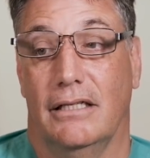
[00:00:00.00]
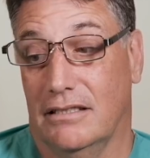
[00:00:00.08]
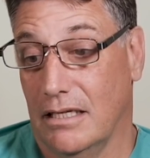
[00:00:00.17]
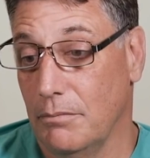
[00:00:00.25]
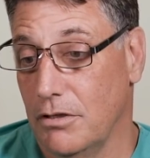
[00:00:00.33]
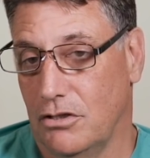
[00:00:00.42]
There's
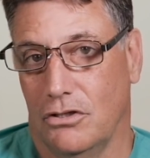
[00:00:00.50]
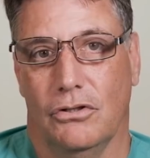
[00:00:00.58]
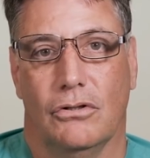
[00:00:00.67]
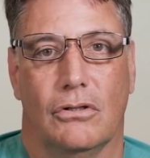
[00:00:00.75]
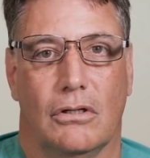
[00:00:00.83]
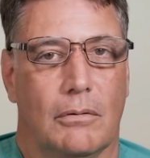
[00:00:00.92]
some that
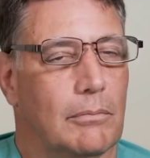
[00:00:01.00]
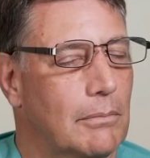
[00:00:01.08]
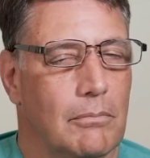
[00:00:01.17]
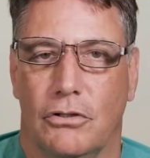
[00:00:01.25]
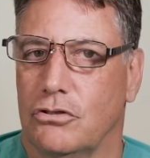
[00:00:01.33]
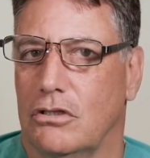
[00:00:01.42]
do, but
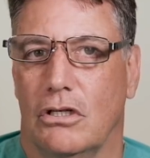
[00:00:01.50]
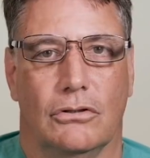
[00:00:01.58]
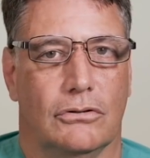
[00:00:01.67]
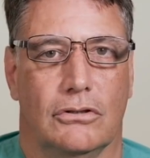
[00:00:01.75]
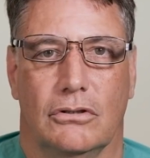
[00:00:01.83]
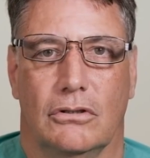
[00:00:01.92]
most
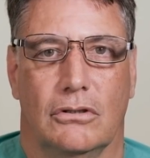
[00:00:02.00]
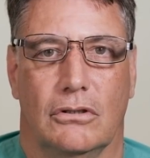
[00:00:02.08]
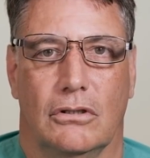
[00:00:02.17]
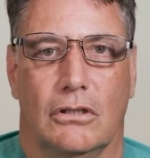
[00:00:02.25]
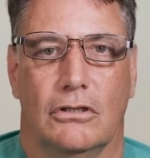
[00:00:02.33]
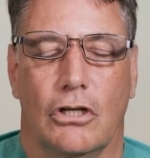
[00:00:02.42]
don't.
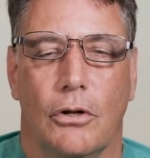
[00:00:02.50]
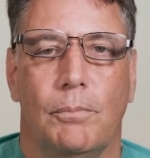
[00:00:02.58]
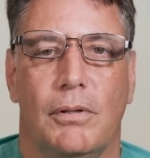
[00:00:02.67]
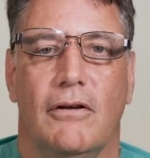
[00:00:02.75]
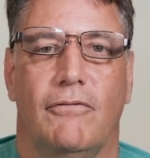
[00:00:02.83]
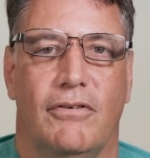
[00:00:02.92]
Don't
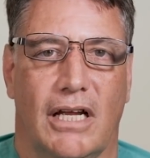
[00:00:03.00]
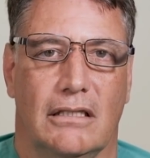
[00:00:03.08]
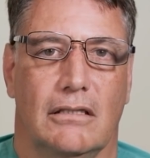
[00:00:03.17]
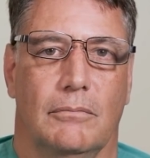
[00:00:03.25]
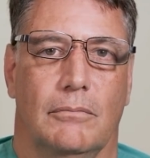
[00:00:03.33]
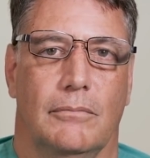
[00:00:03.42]
be a
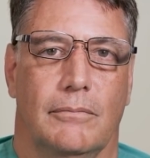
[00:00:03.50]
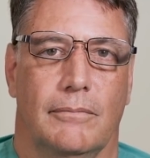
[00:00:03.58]
victim.